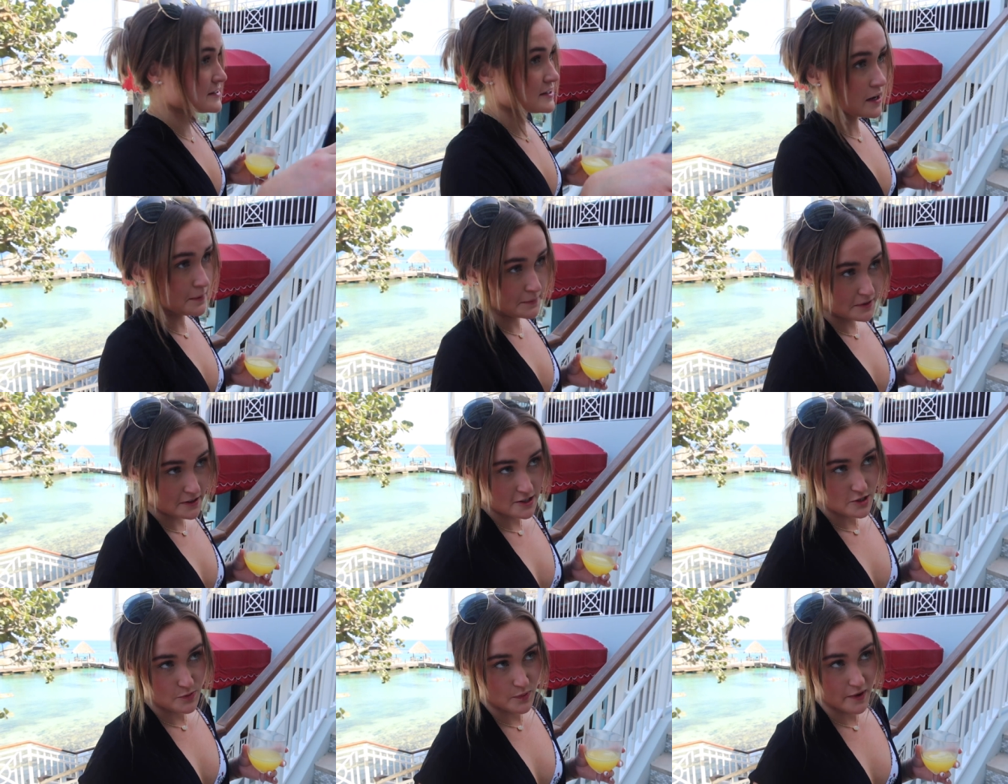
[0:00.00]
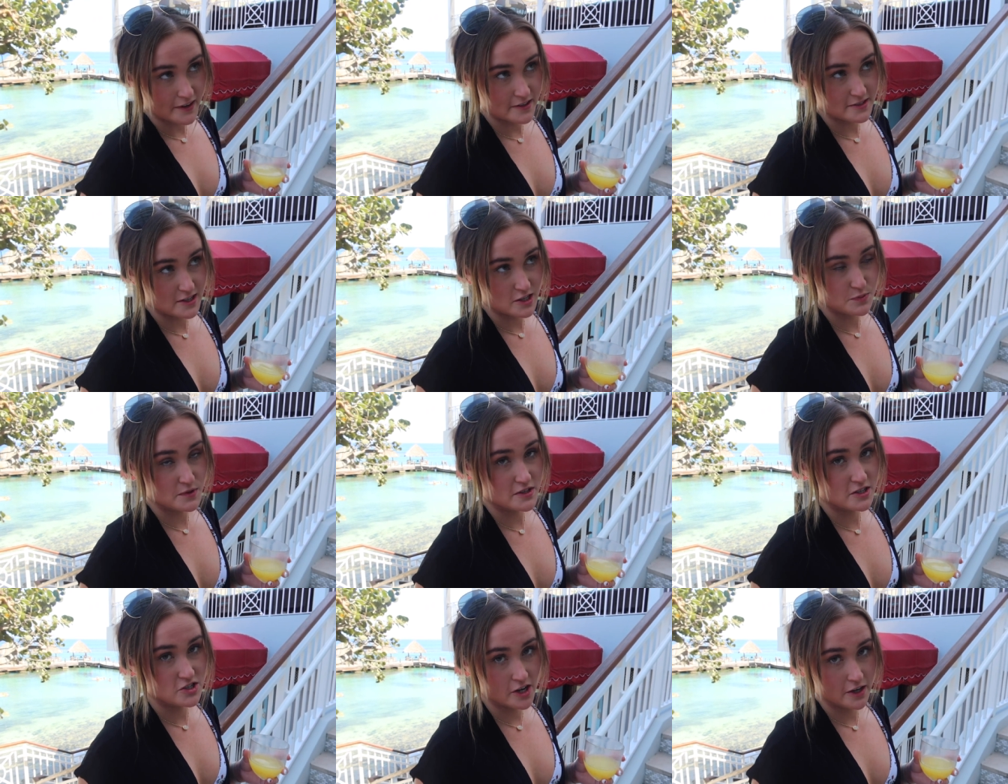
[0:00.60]
to come to this one because that's
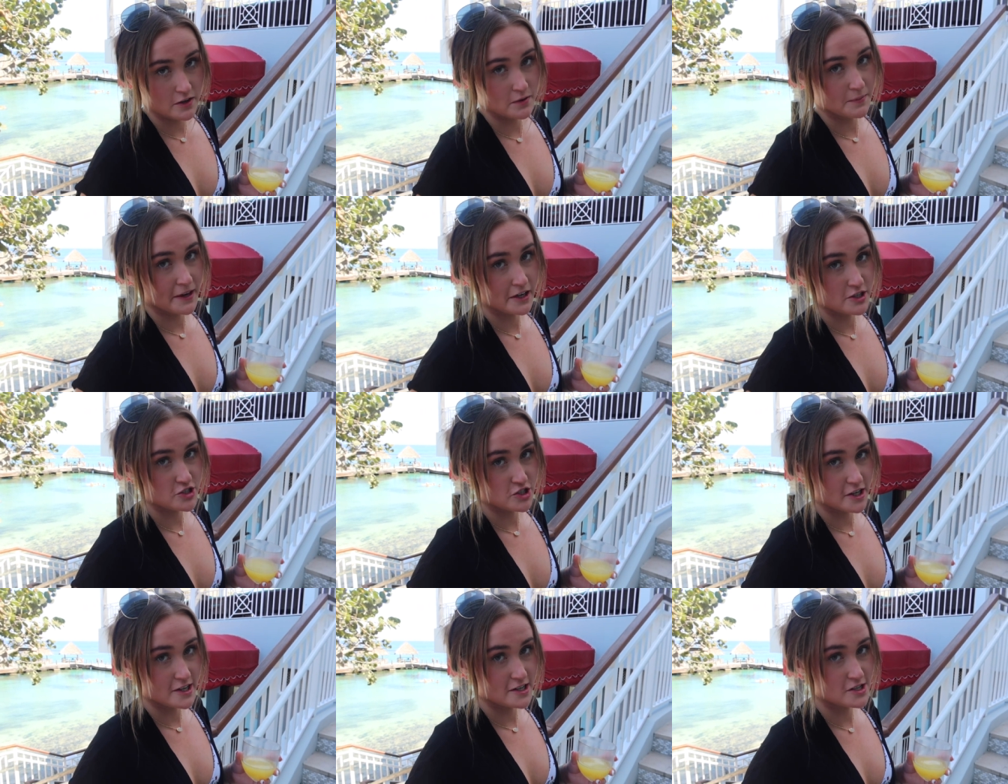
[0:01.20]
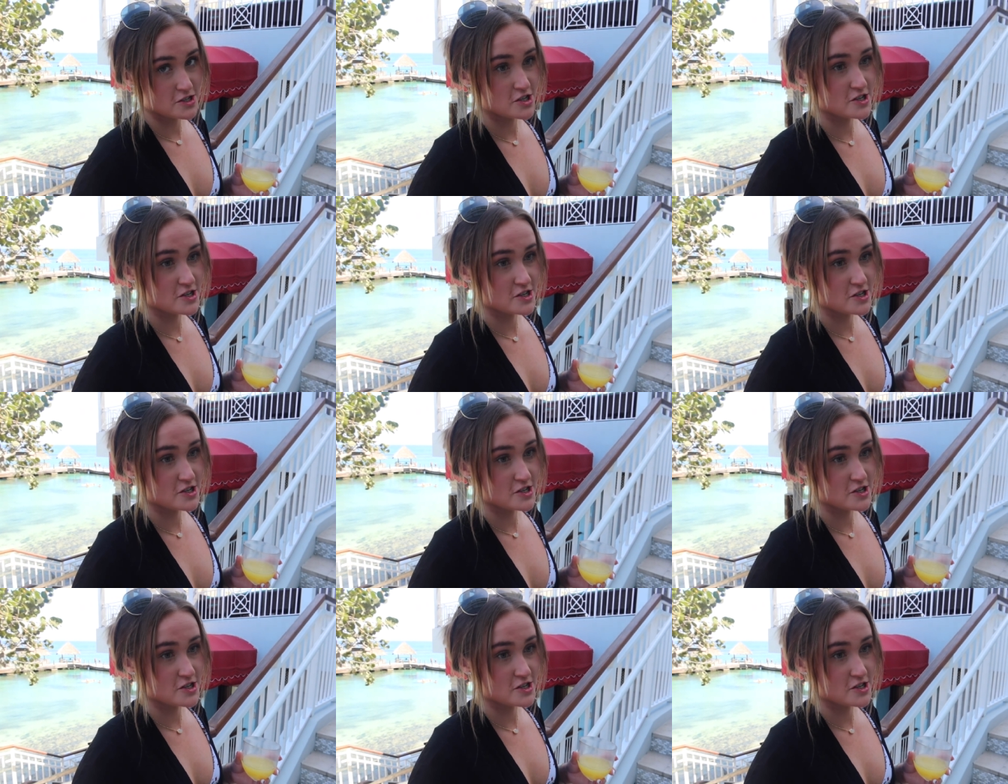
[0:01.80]
where the general manager is.